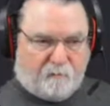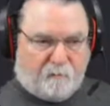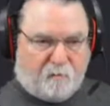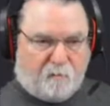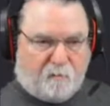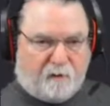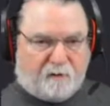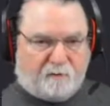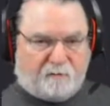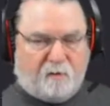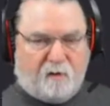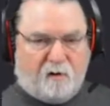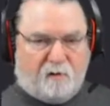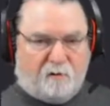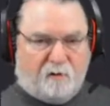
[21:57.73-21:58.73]
but as we
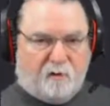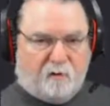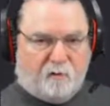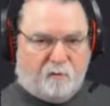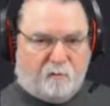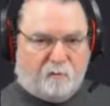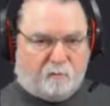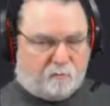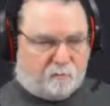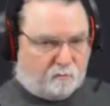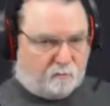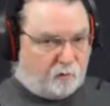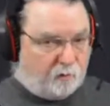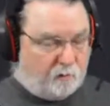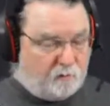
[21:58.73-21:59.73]
all know,
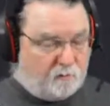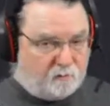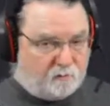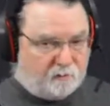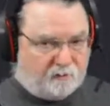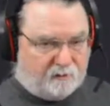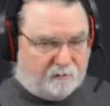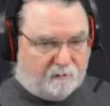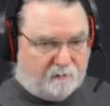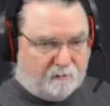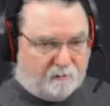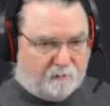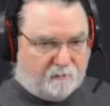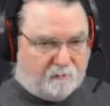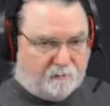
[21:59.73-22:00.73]
currently
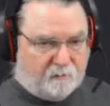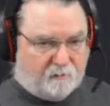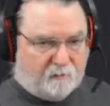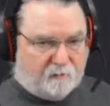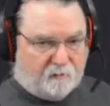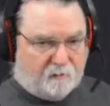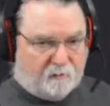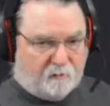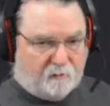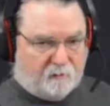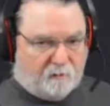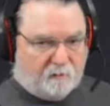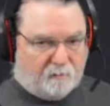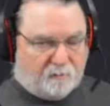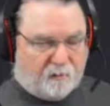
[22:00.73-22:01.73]

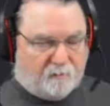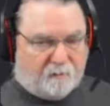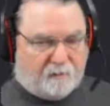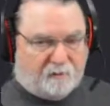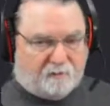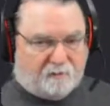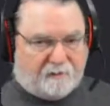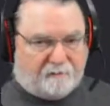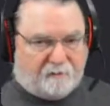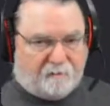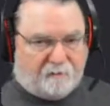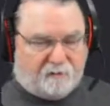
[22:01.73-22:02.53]
thumbnails have to be a